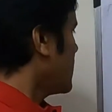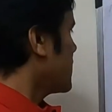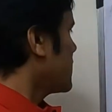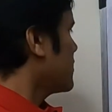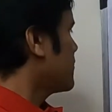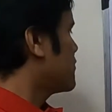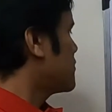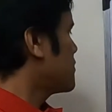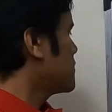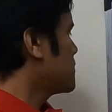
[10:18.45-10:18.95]

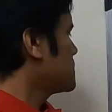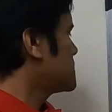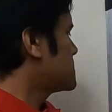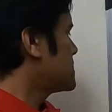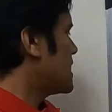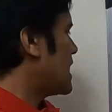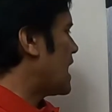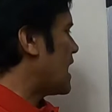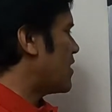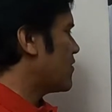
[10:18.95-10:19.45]
If you use
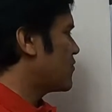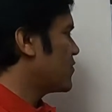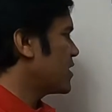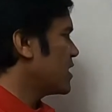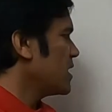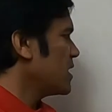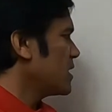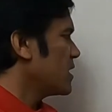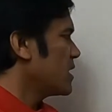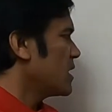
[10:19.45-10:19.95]

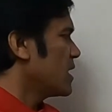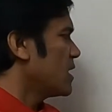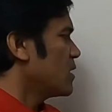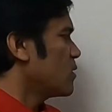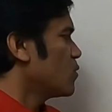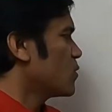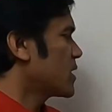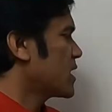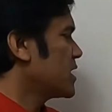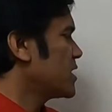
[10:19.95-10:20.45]
every,
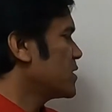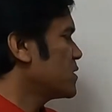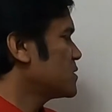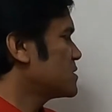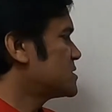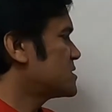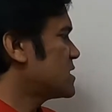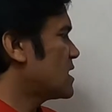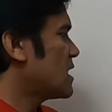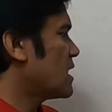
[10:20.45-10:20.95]
we can
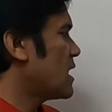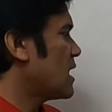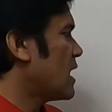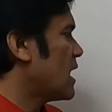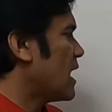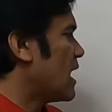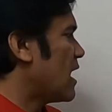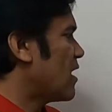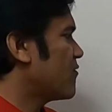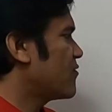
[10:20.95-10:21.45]
use
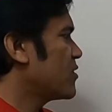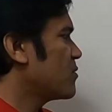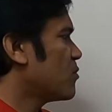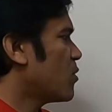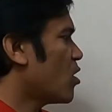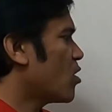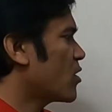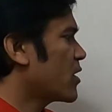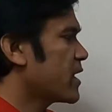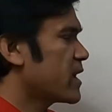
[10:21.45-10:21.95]
every
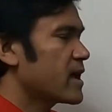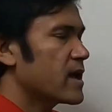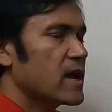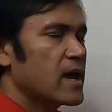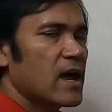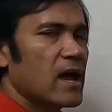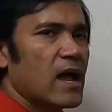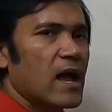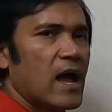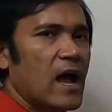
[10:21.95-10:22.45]

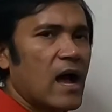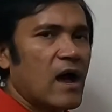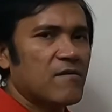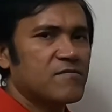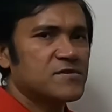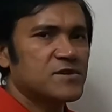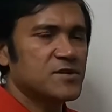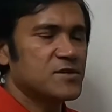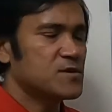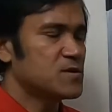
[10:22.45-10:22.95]
morning,
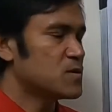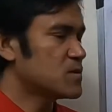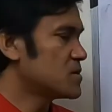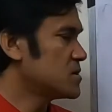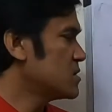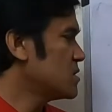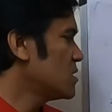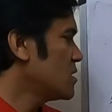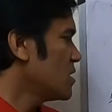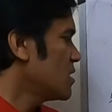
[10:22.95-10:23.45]

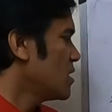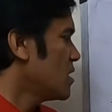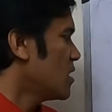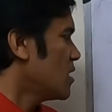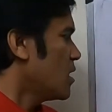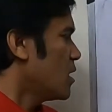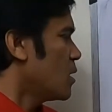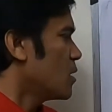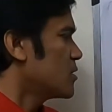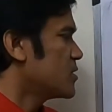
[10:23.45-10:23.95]
afternoon,
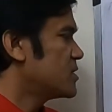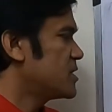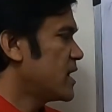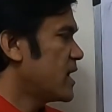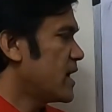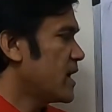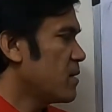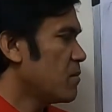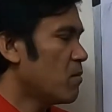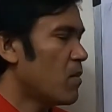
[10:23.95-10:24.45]

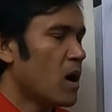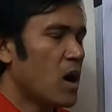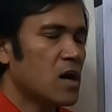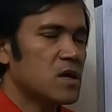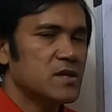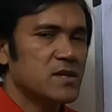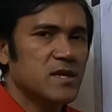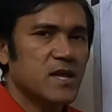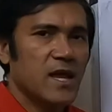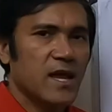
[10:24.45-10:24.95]
day,
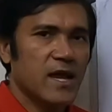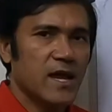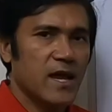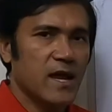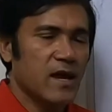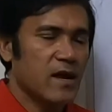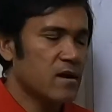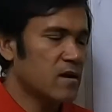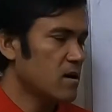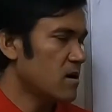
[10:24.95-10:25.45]
month,
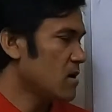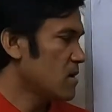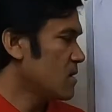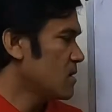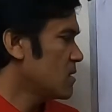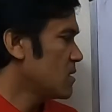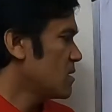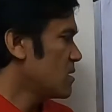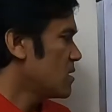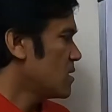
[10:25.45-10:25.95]
year,
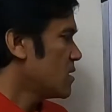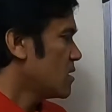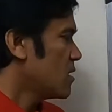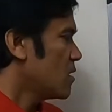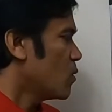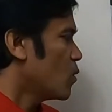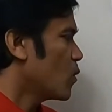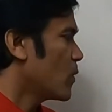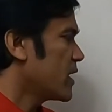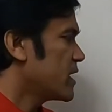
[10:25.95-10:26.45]

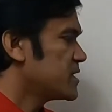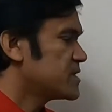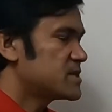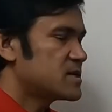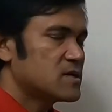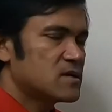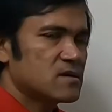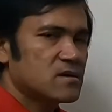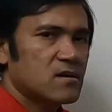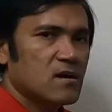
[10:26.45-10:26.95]

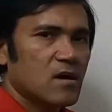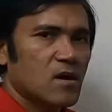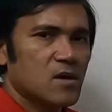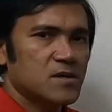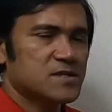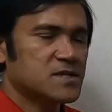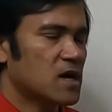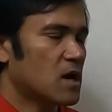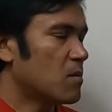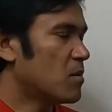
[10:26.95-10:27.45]
winter, or
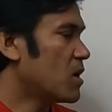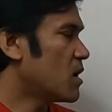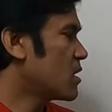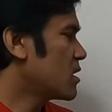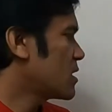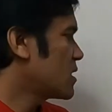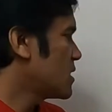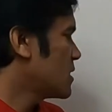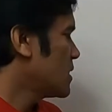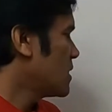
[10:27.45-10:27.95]
summer.
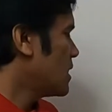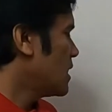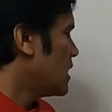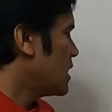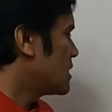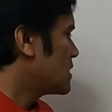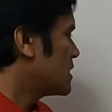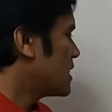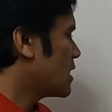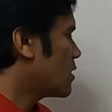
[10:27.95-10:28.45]

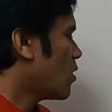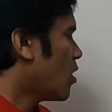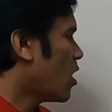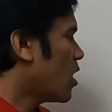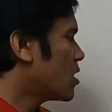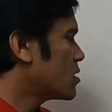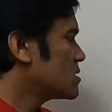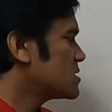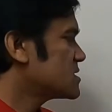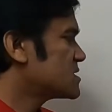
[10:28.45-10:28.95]
Then
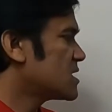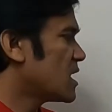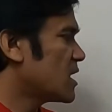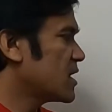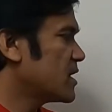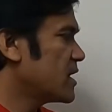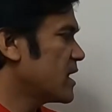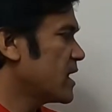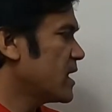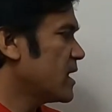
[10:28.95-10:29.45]
on
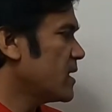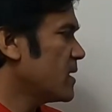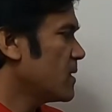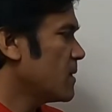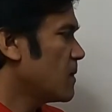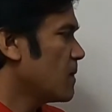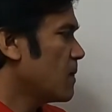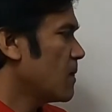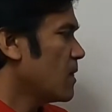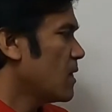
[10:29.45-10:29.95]
Sunday,
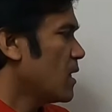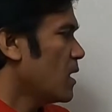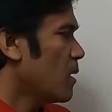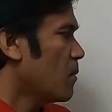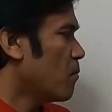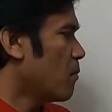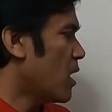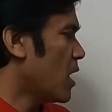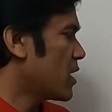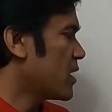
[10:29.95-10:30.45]

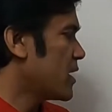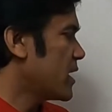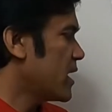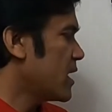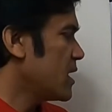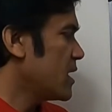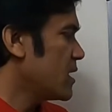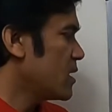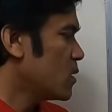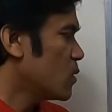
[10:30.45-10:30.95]

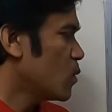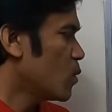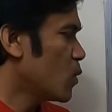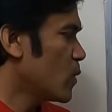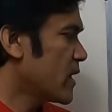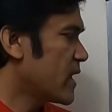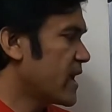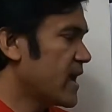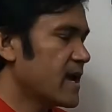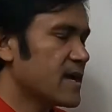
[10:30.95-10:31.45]
Monday,
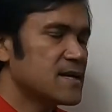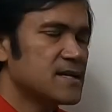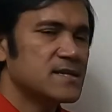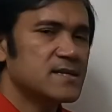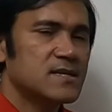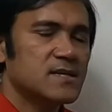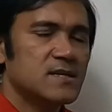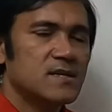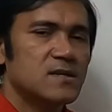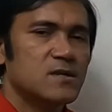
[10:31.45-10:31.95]

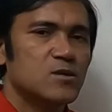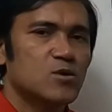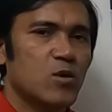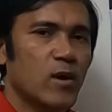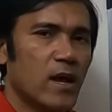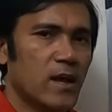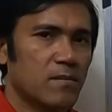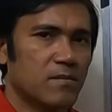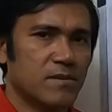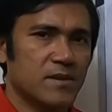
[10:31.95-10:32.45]
weekend,
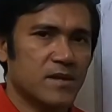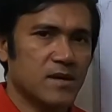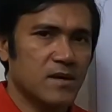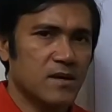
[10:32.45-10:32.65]
12th.